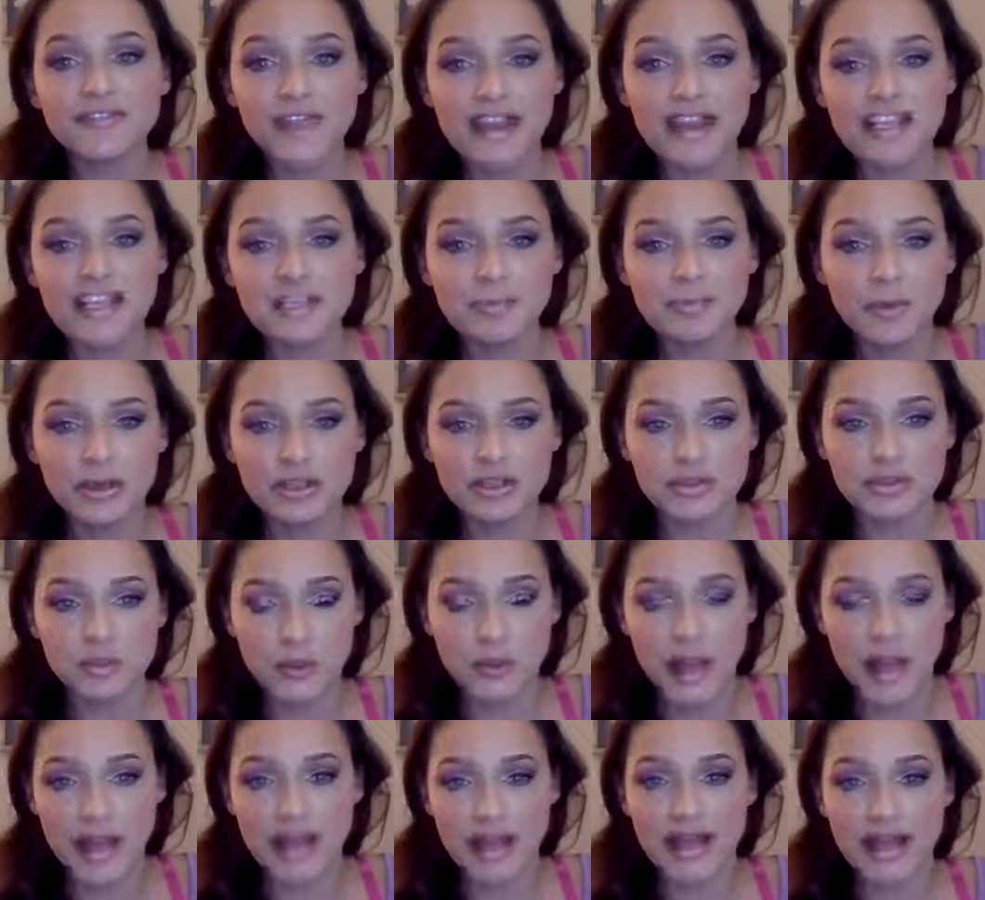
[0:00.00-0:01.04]
Facebook's
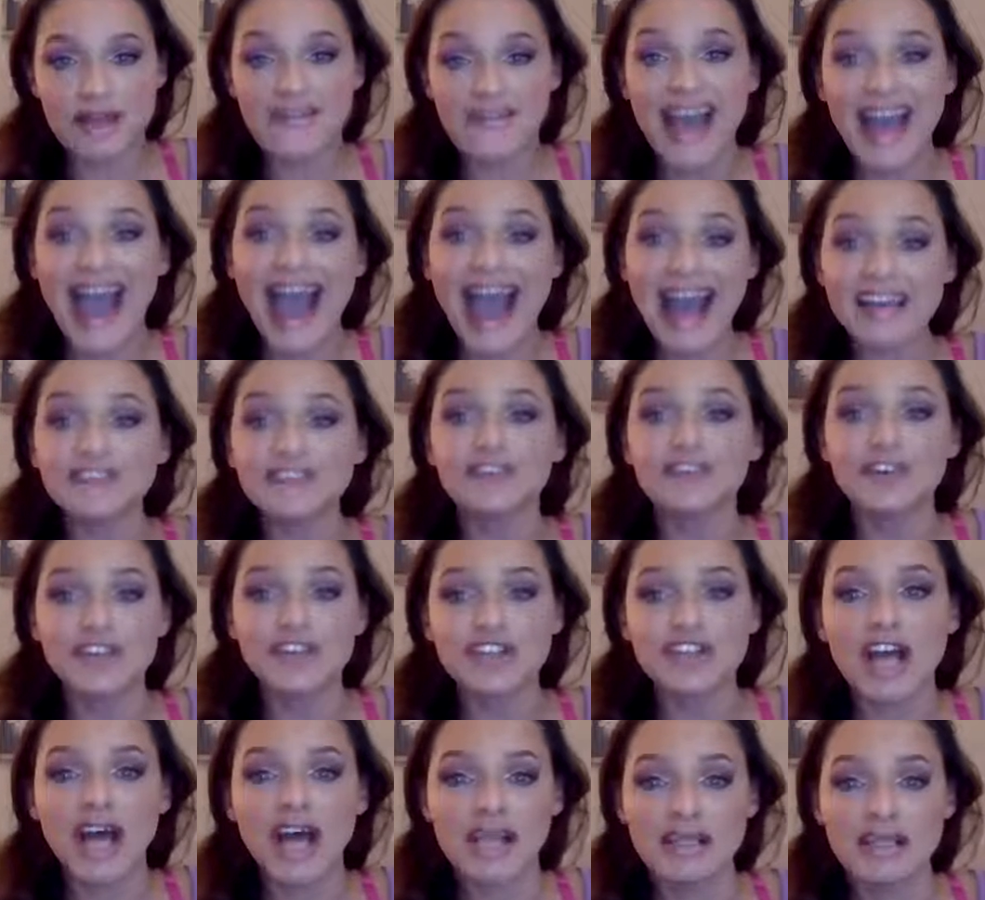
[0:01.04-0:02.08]
way of
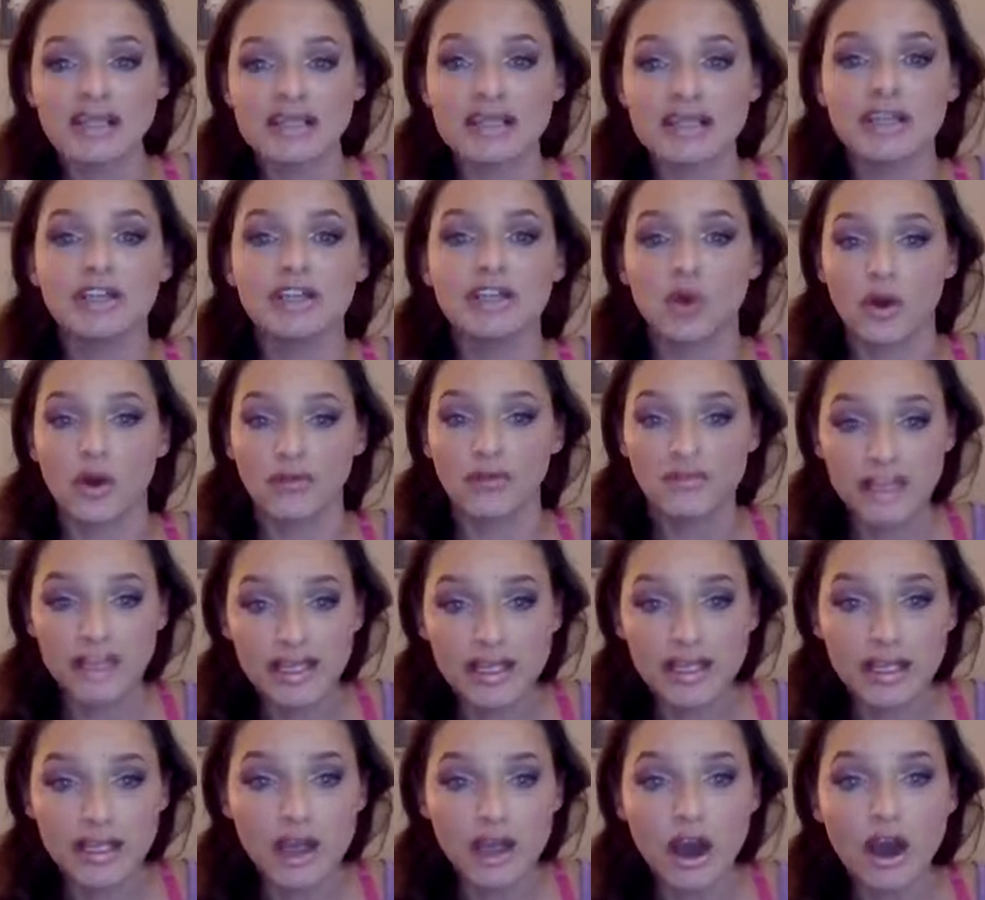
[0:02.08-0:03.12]
advertising your
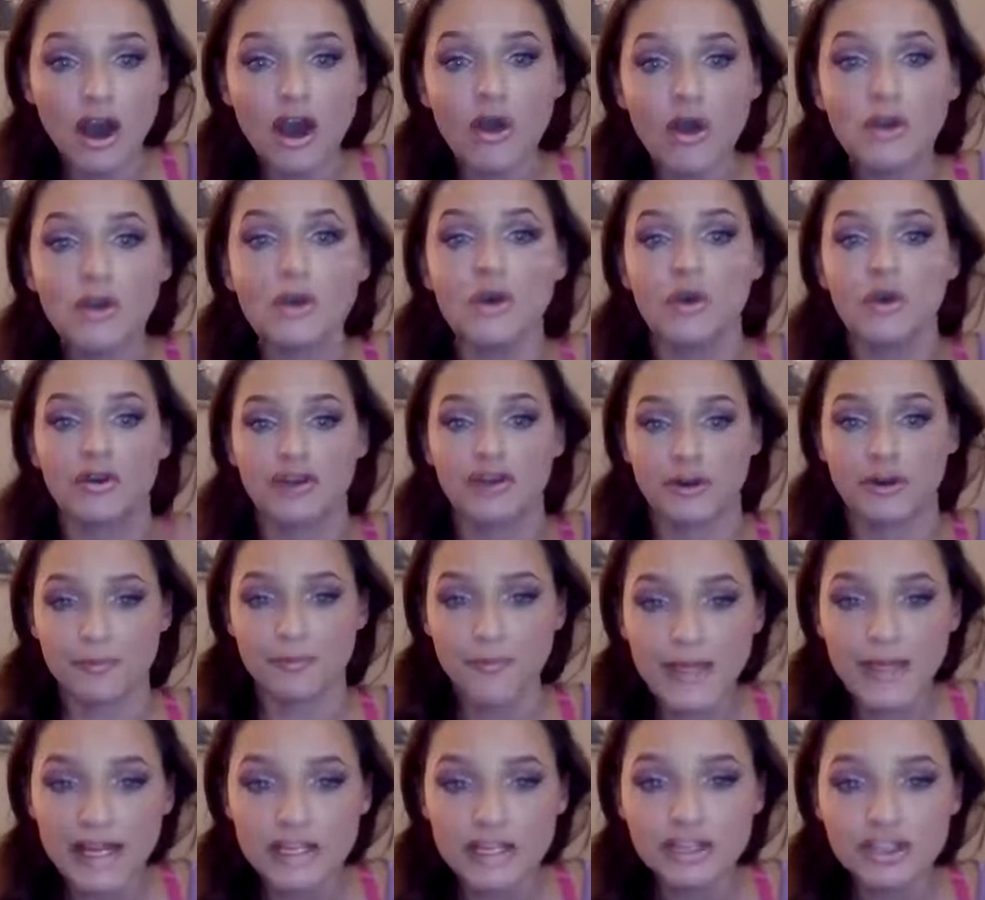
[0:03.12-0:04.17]
video or your
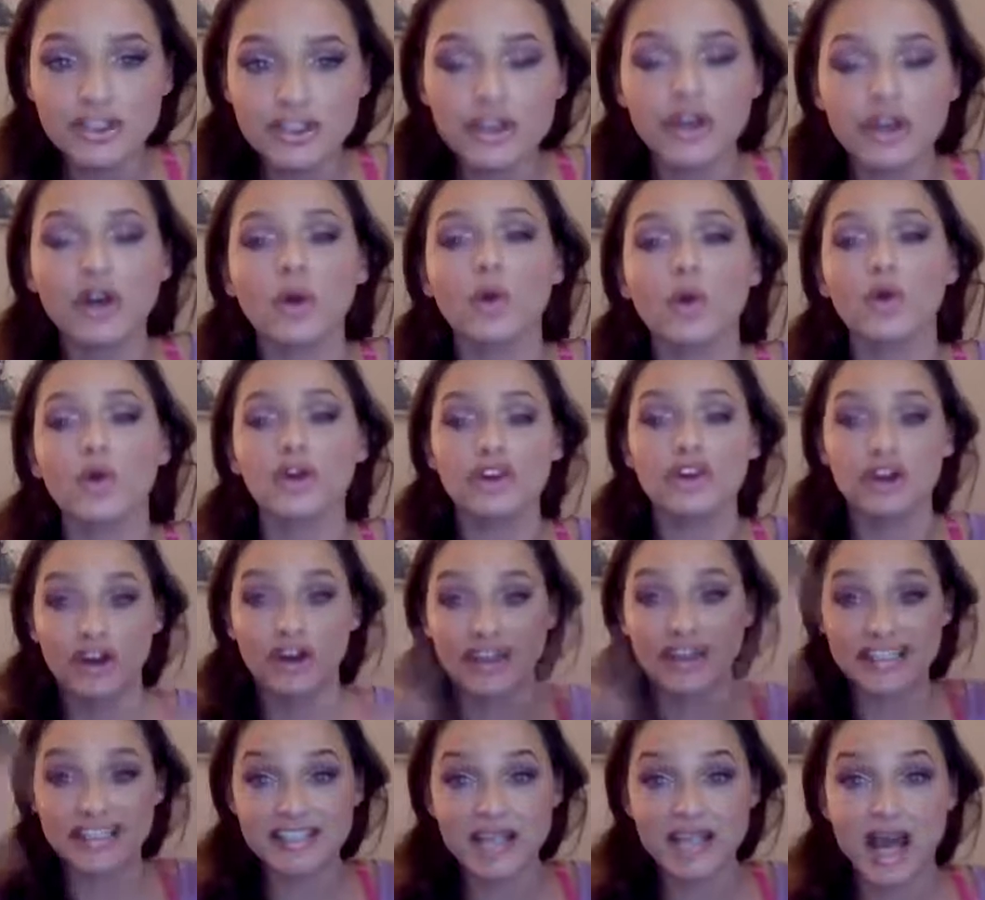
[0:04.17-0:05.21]
picture or your
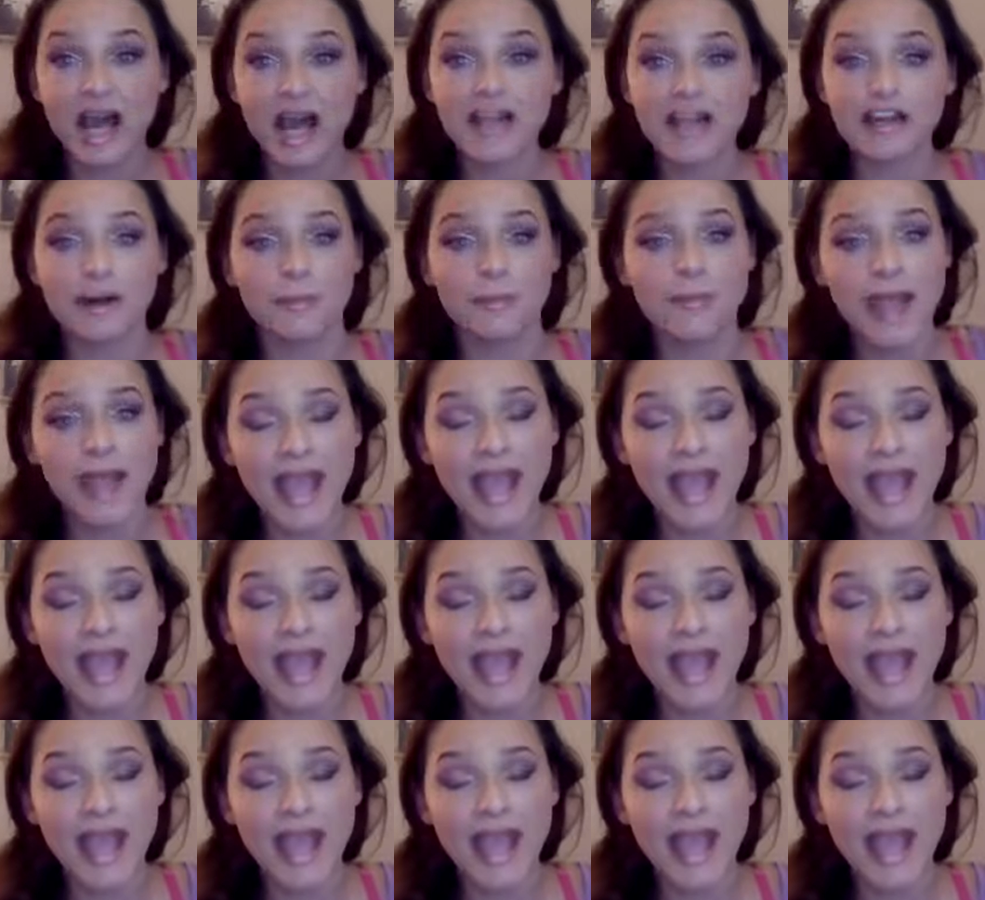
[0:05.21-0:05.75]
entire